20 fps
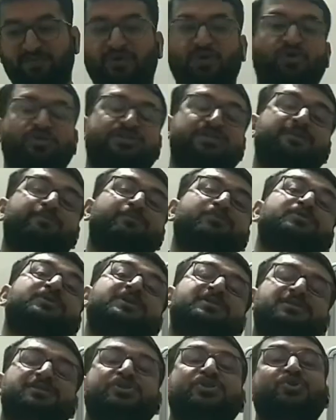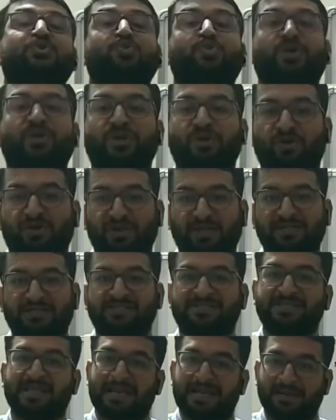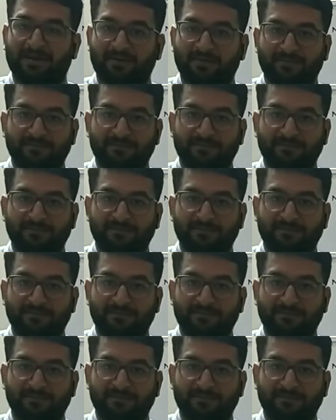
because they possess eukaryotic cell.